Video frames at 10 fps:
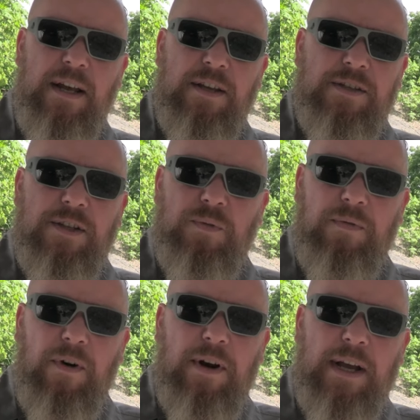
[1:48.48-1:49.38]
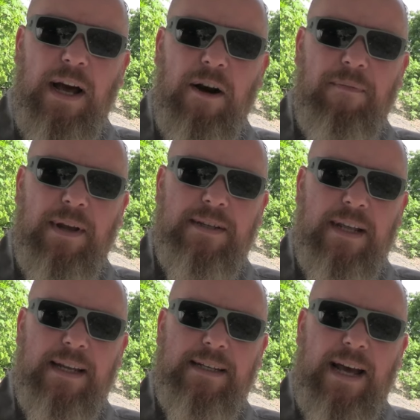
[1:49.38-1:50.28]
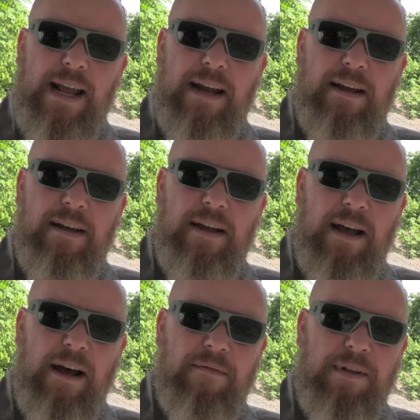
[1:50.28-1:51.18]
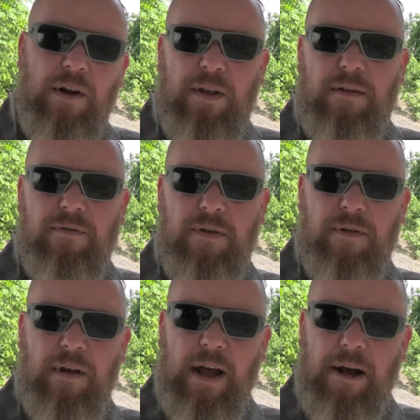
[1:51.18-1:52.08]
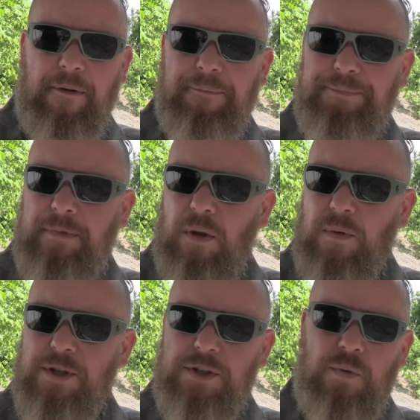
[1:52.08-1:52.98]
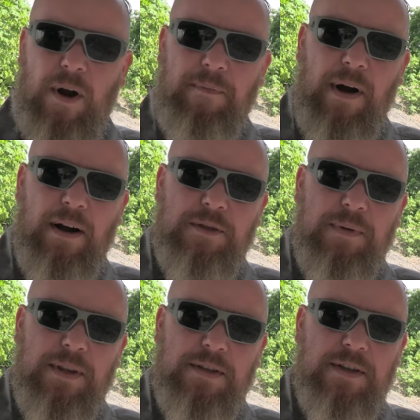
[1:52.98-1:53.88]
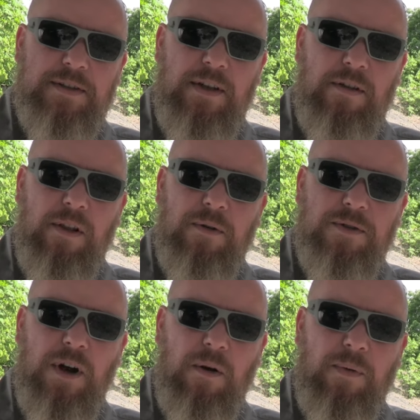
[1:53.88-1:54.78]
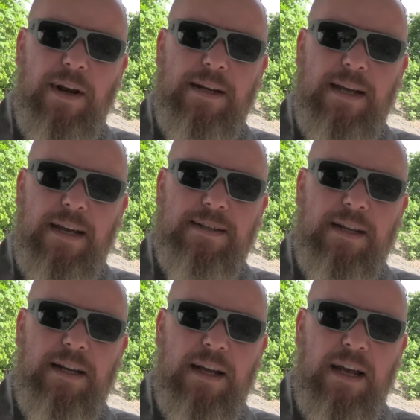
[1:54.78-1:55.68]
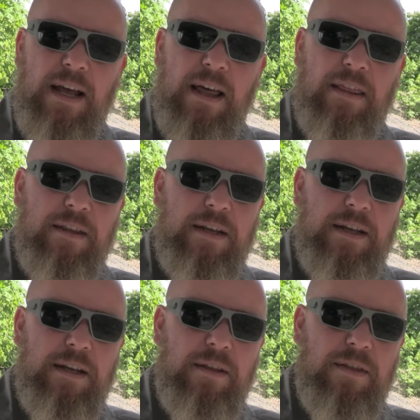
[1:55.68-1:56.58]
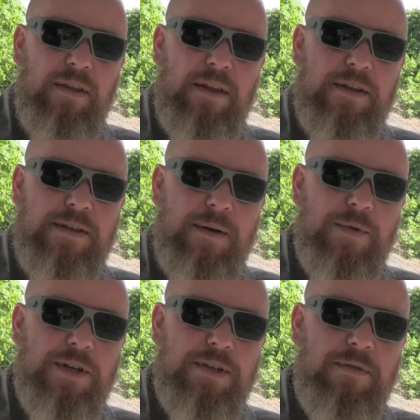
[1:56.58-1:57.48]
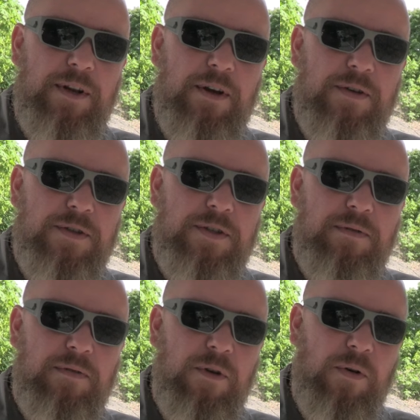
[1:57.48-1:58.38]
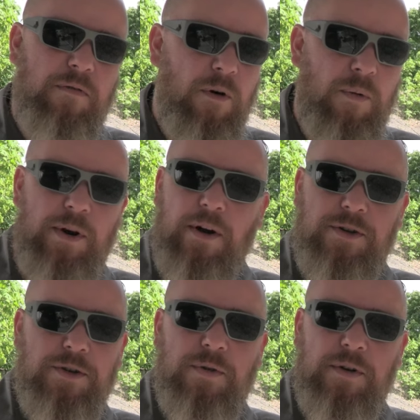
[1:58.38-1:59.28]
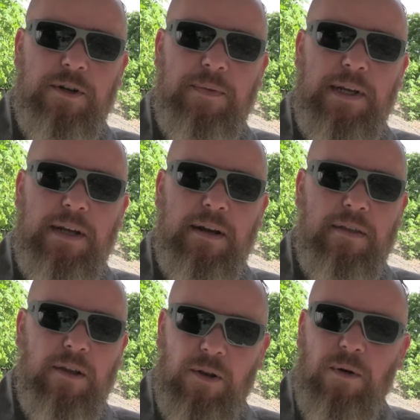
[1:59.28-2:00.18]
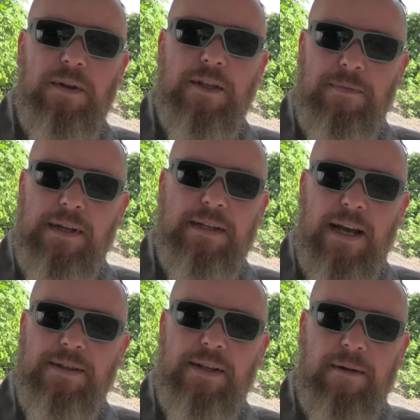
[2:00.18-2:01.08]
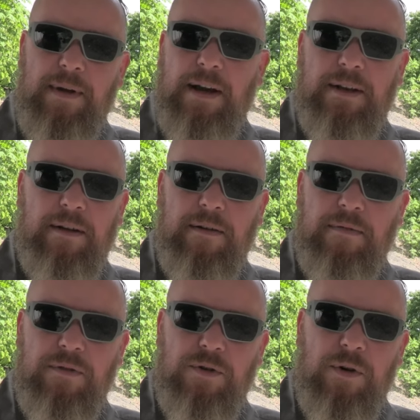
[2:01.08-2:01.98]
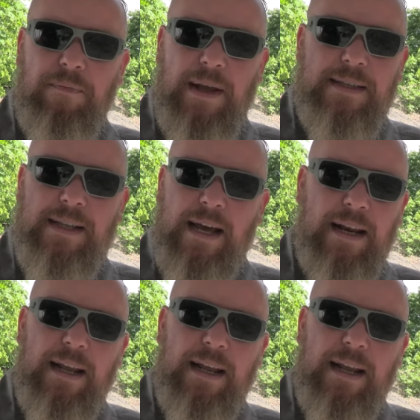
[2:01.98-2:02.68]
since we've already got our baseline data, not only of Winchester White Box, but the 6 other loads already tested, these ammo test videos going forward are just going to be the load that's being tested. I'm not going to do a baseline